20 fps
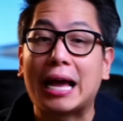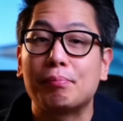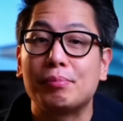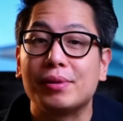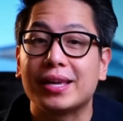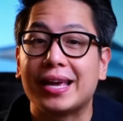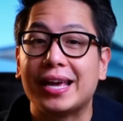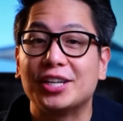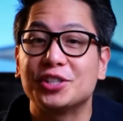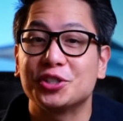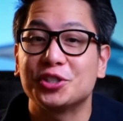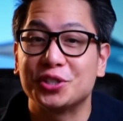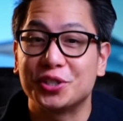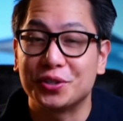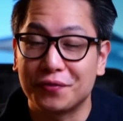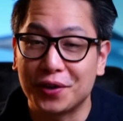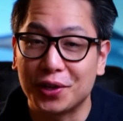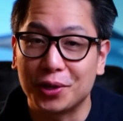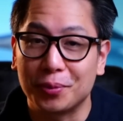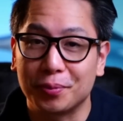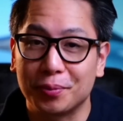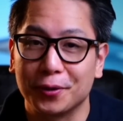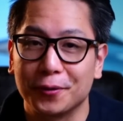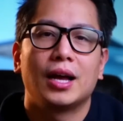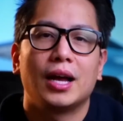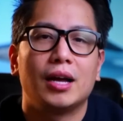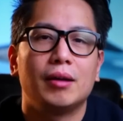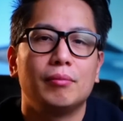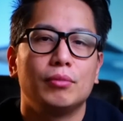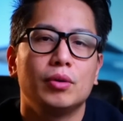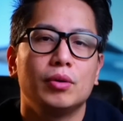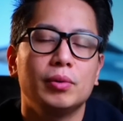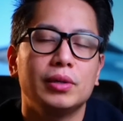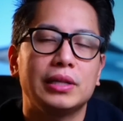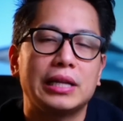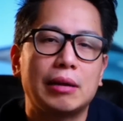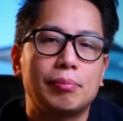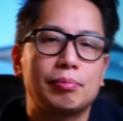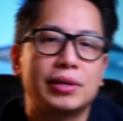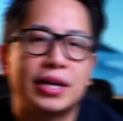application developer. A
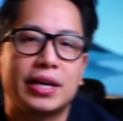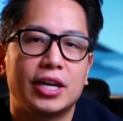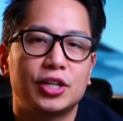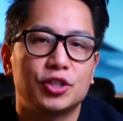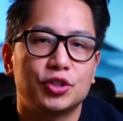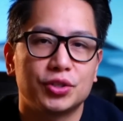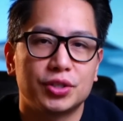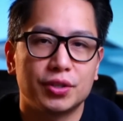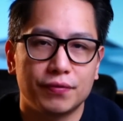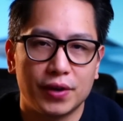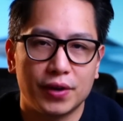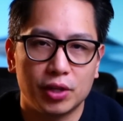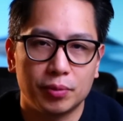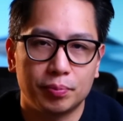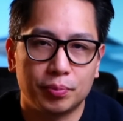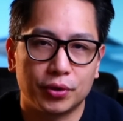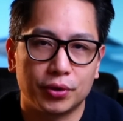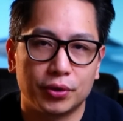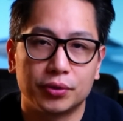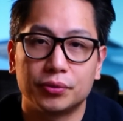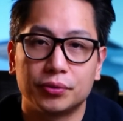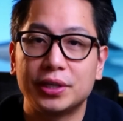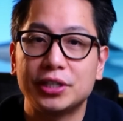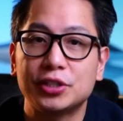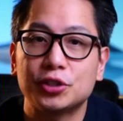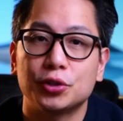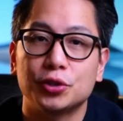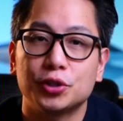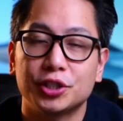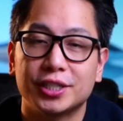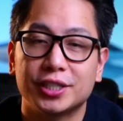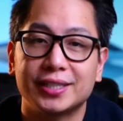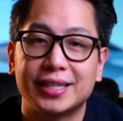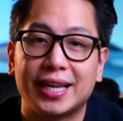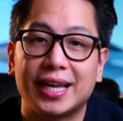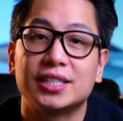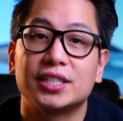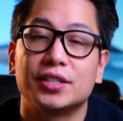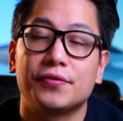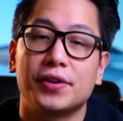mobile application developer researches
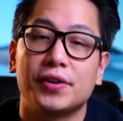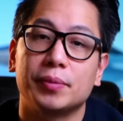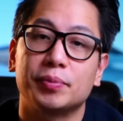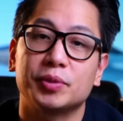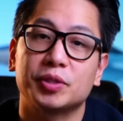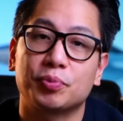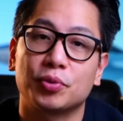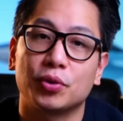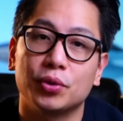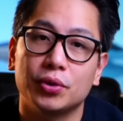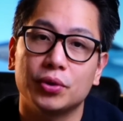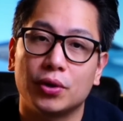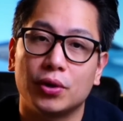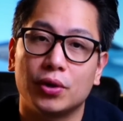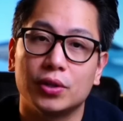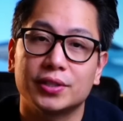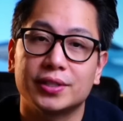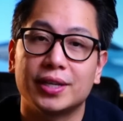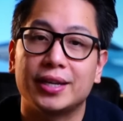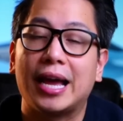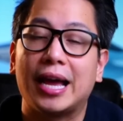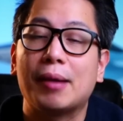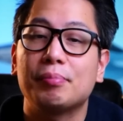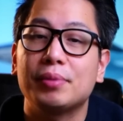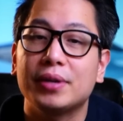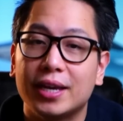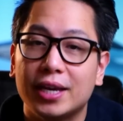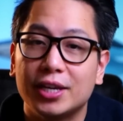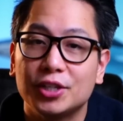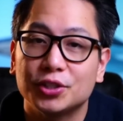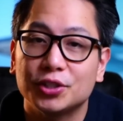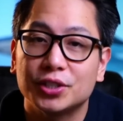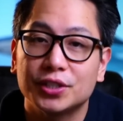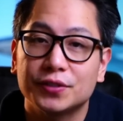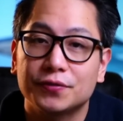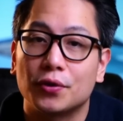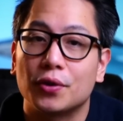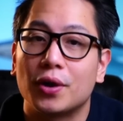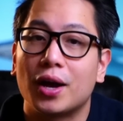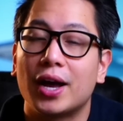and develops protocols and
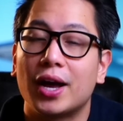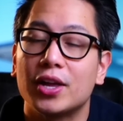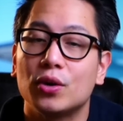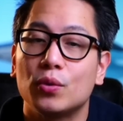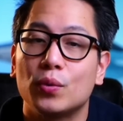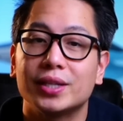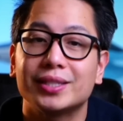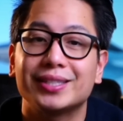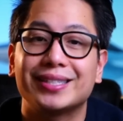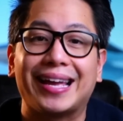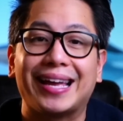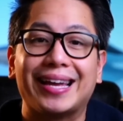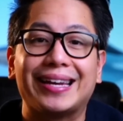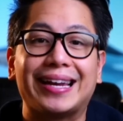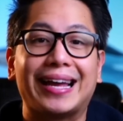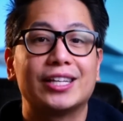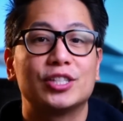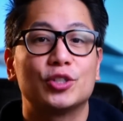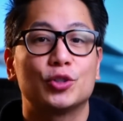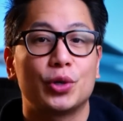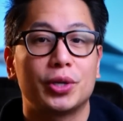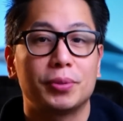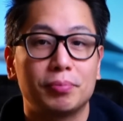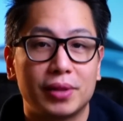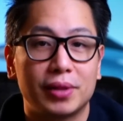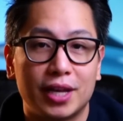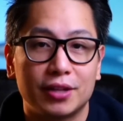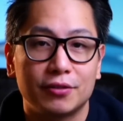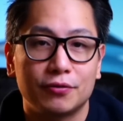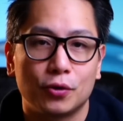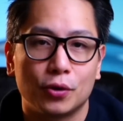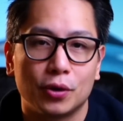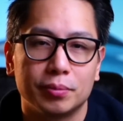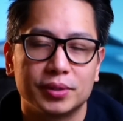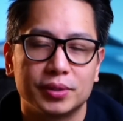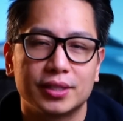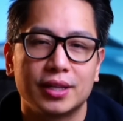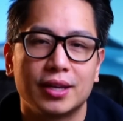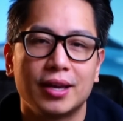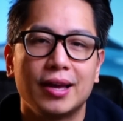applications for iOS and Android
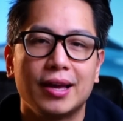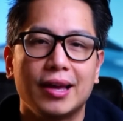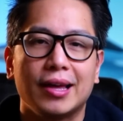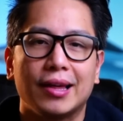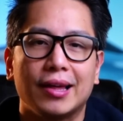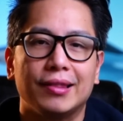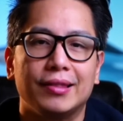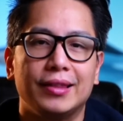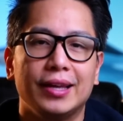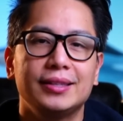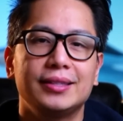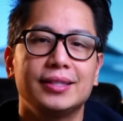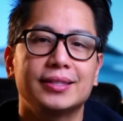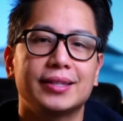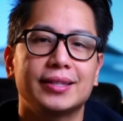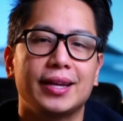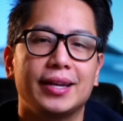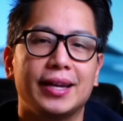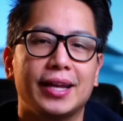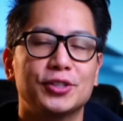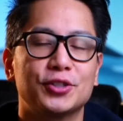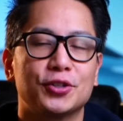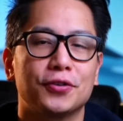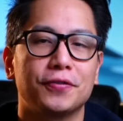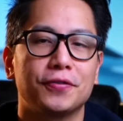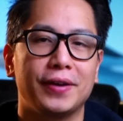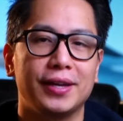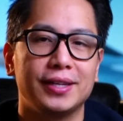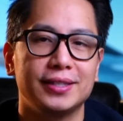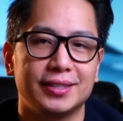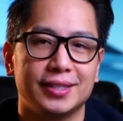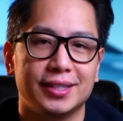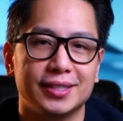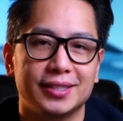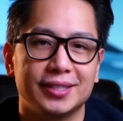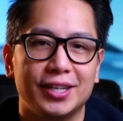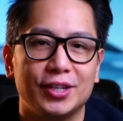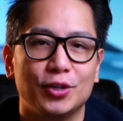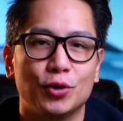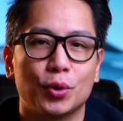platforms. They design
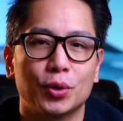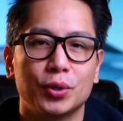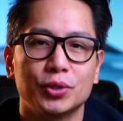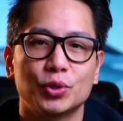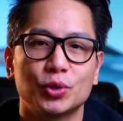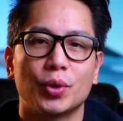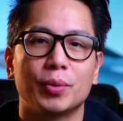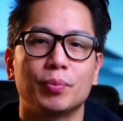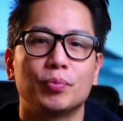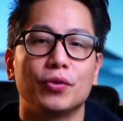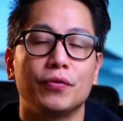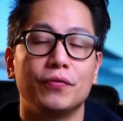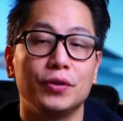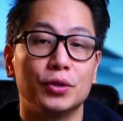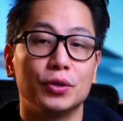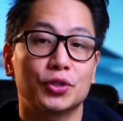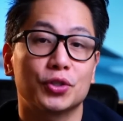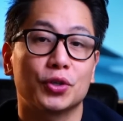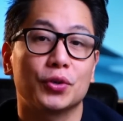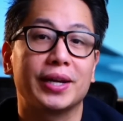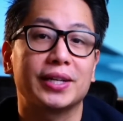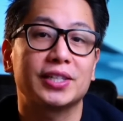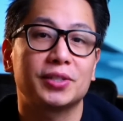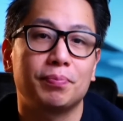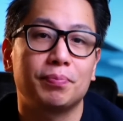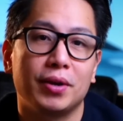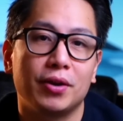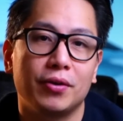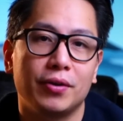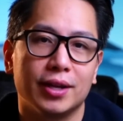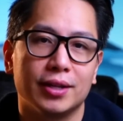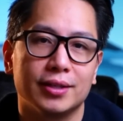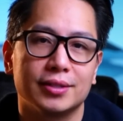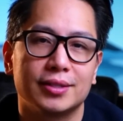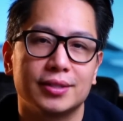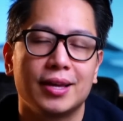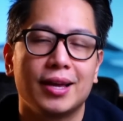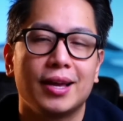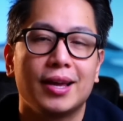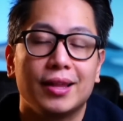interfaces in order to improve user
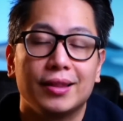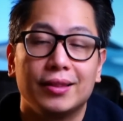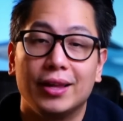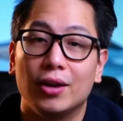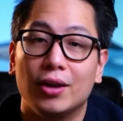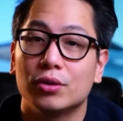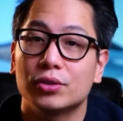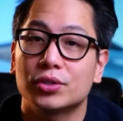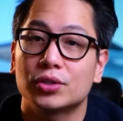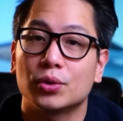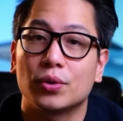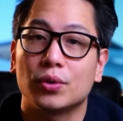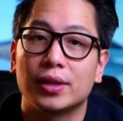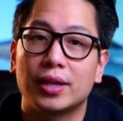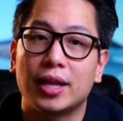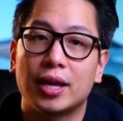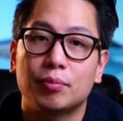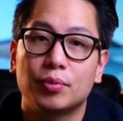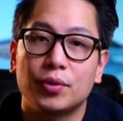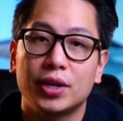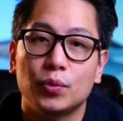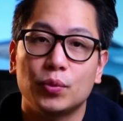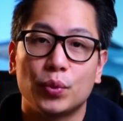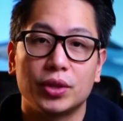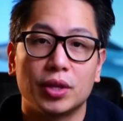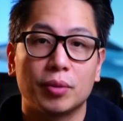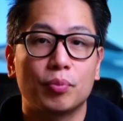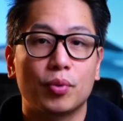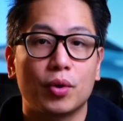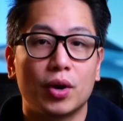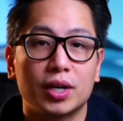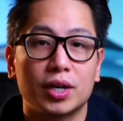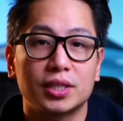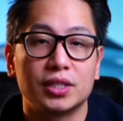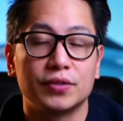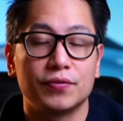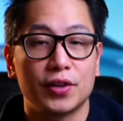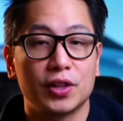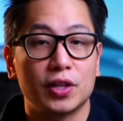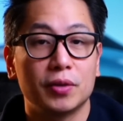experience. They also collaborate with the product
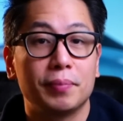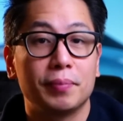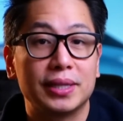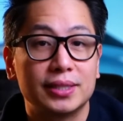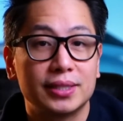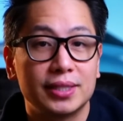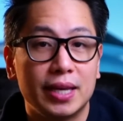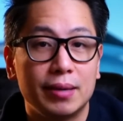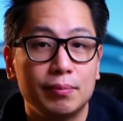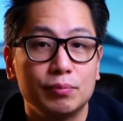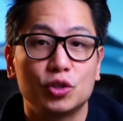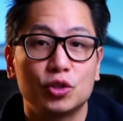development team